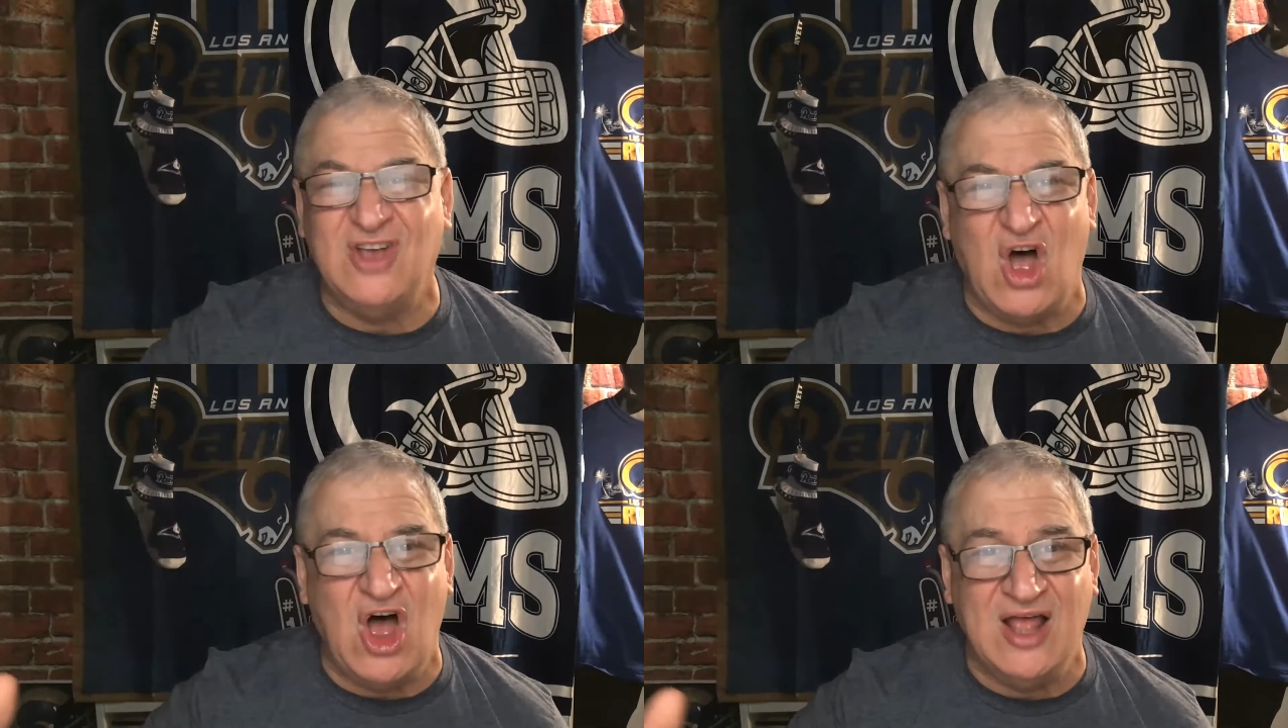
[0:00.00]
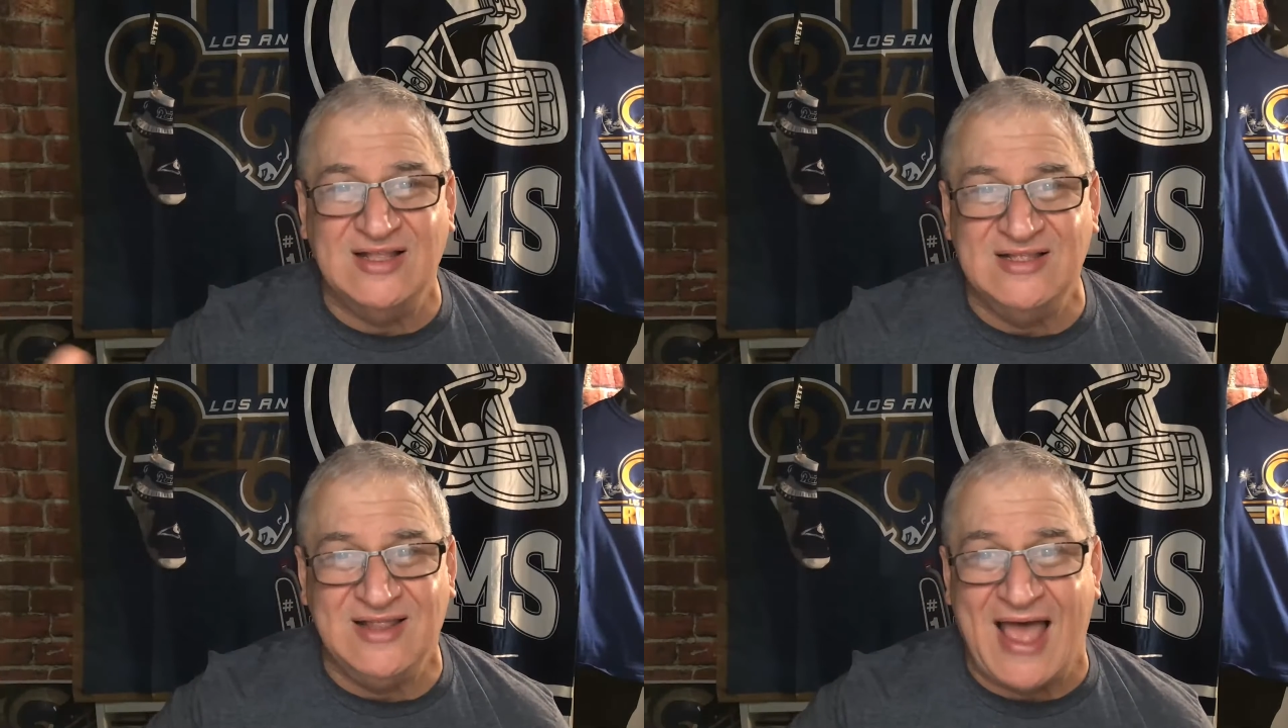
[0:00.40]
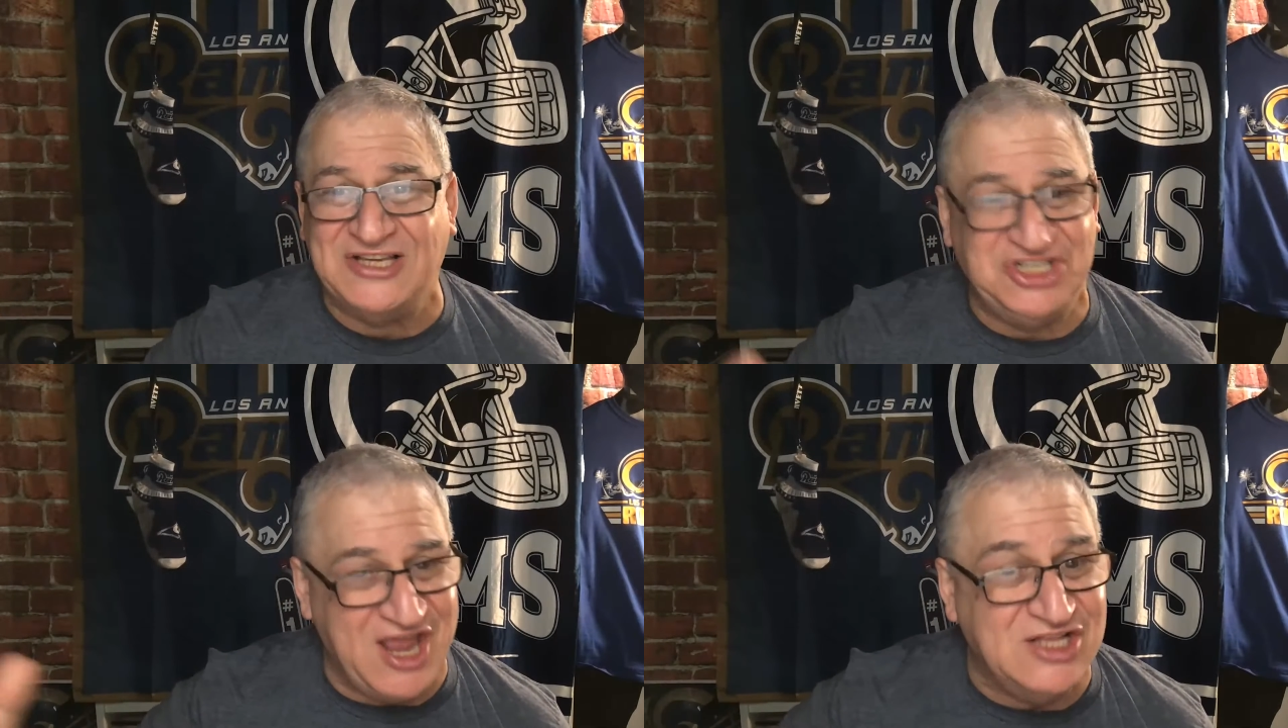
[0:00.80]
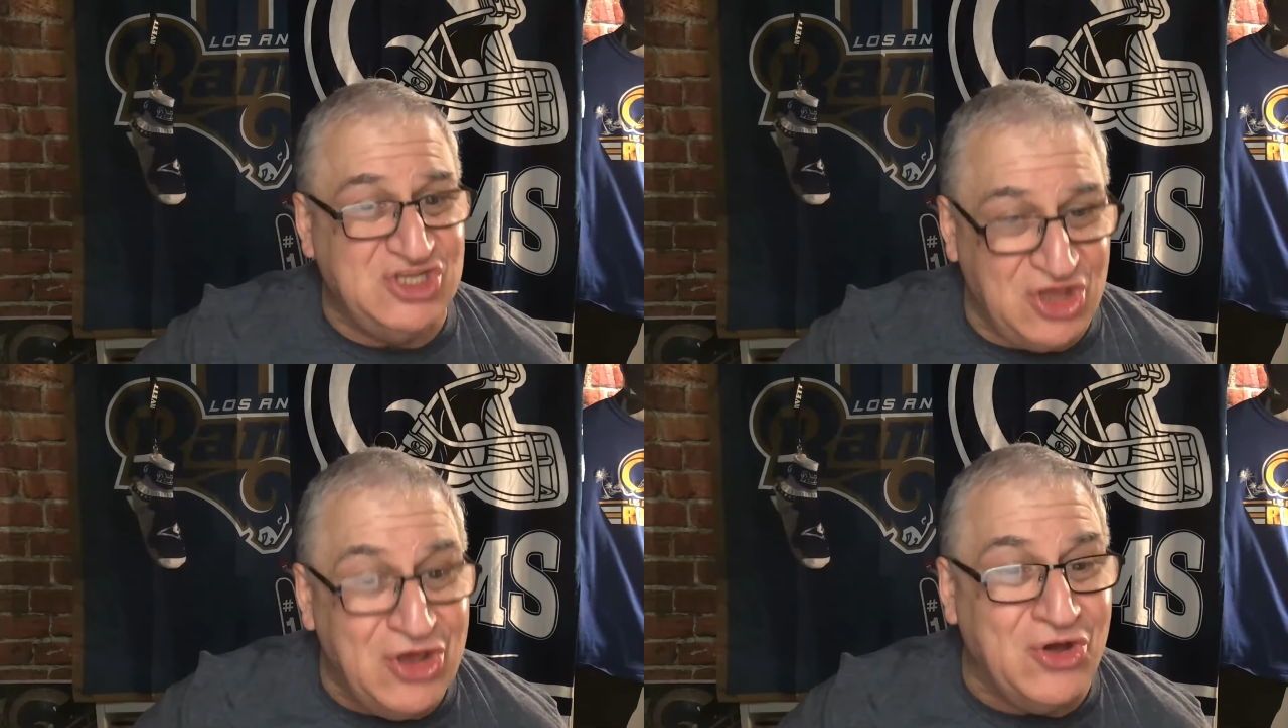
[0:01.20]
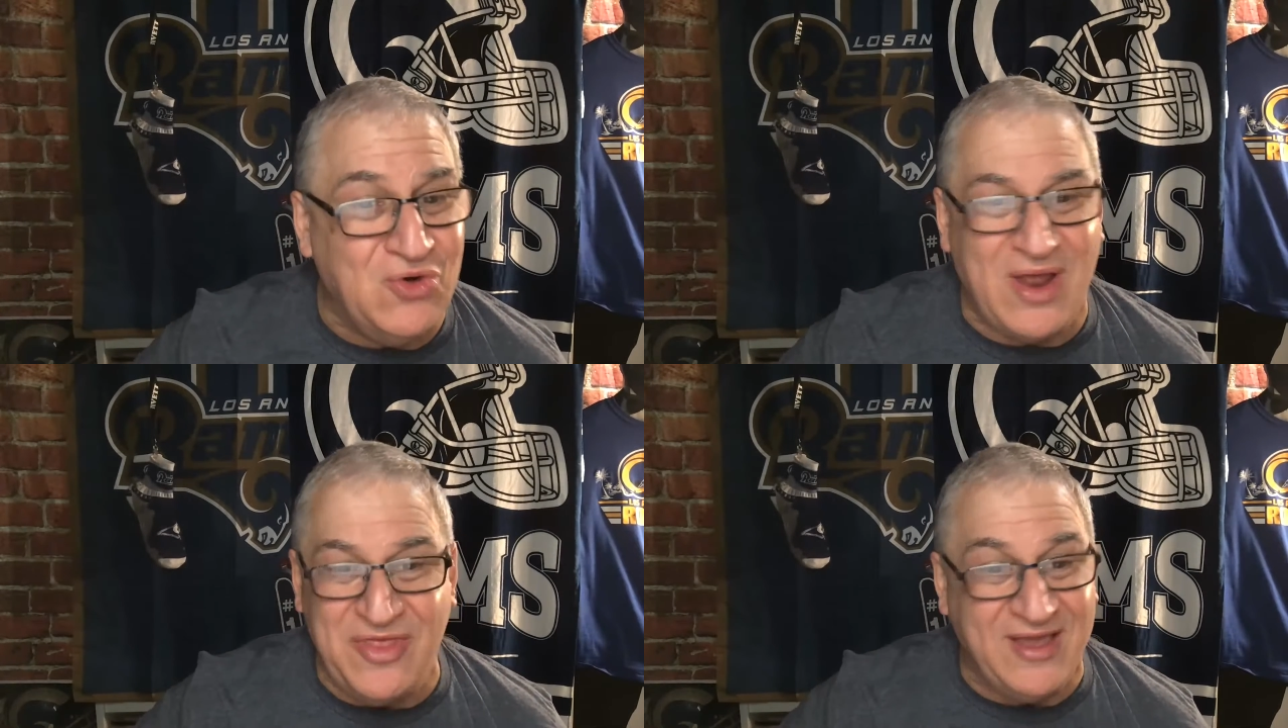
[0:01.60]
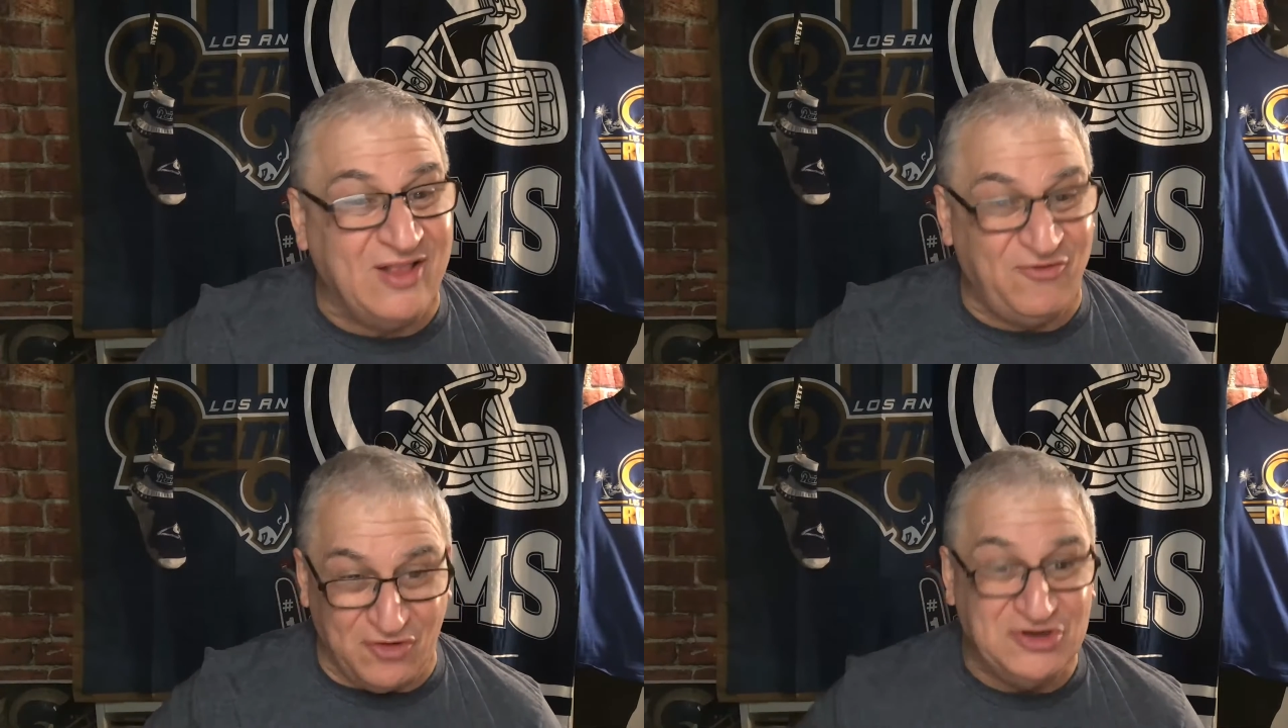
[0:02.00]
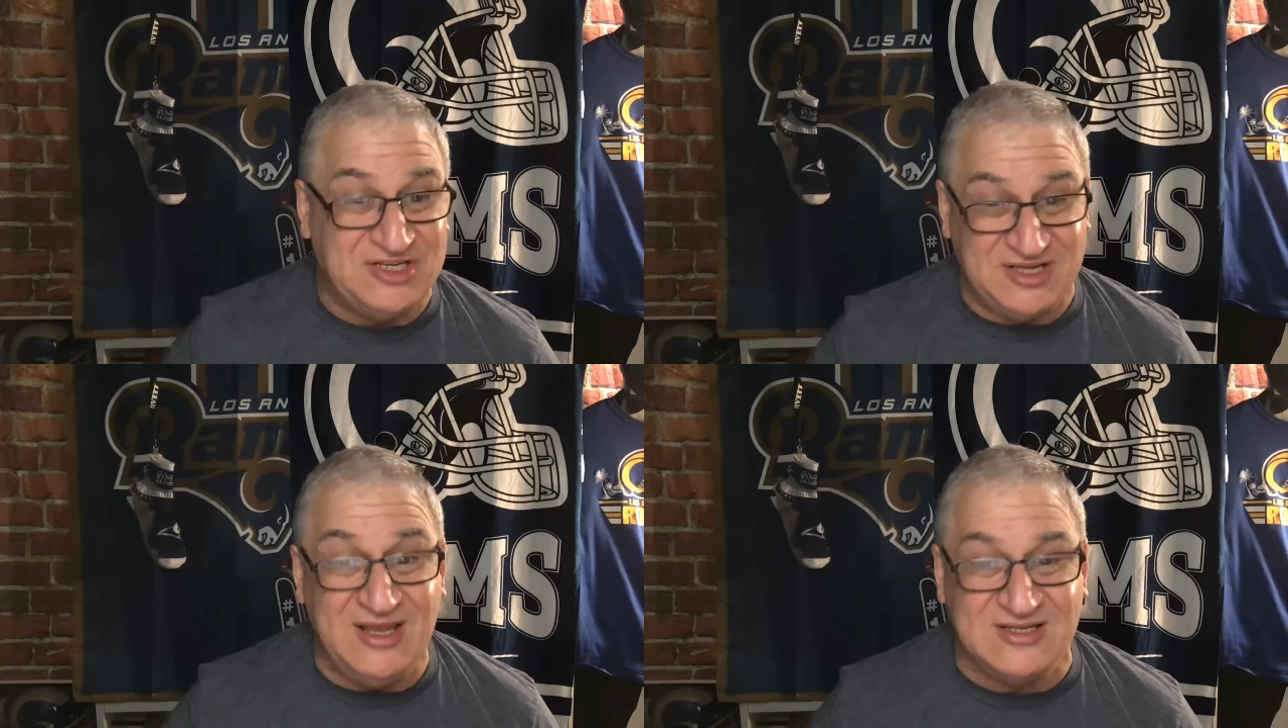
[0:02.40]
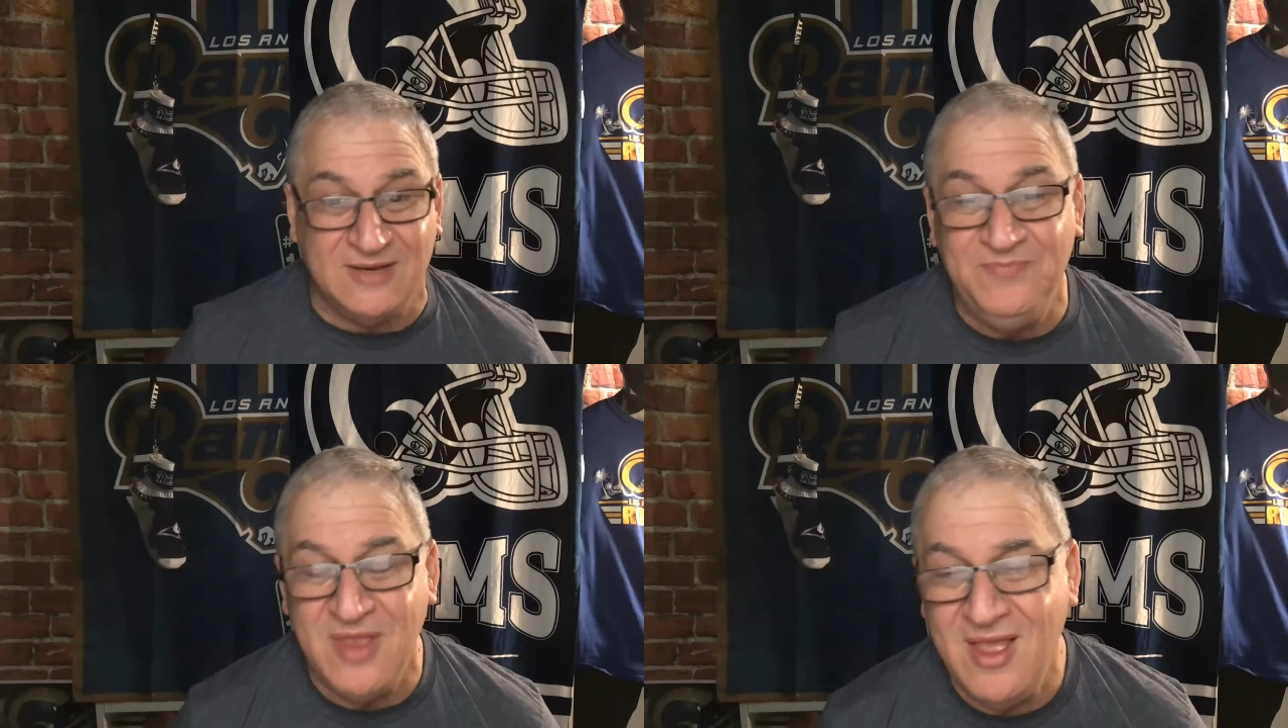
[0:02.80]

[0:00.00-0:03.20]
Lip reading: on Last Chance U, I think its first season.